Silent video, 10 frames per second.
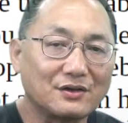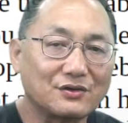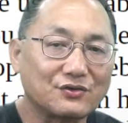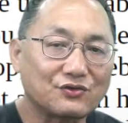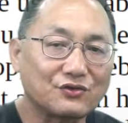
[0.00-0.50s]

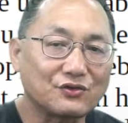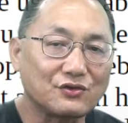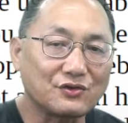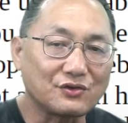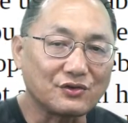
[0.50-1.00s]

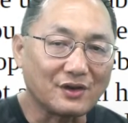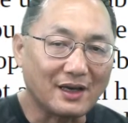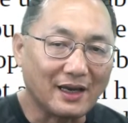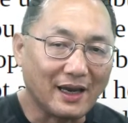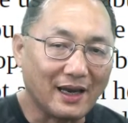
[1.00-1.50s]
she
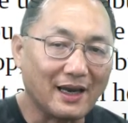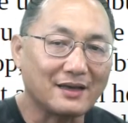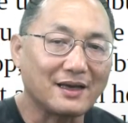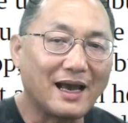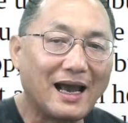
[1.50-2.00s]
had a
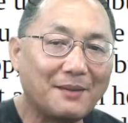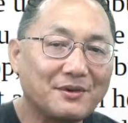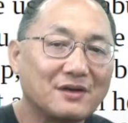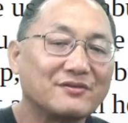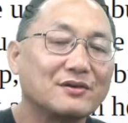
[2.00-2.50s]
habit
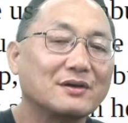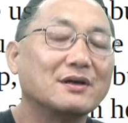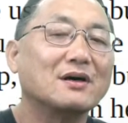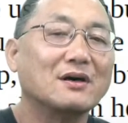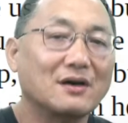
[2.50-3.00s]
of
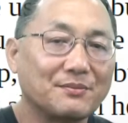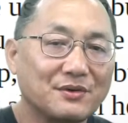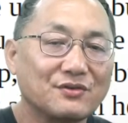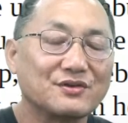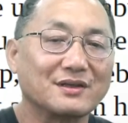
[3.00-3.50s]

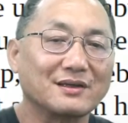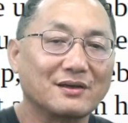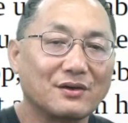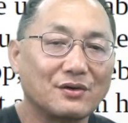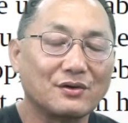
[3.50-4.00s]
abusing
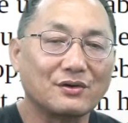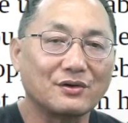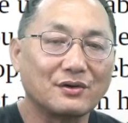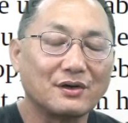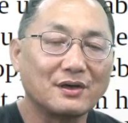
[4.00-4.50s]
or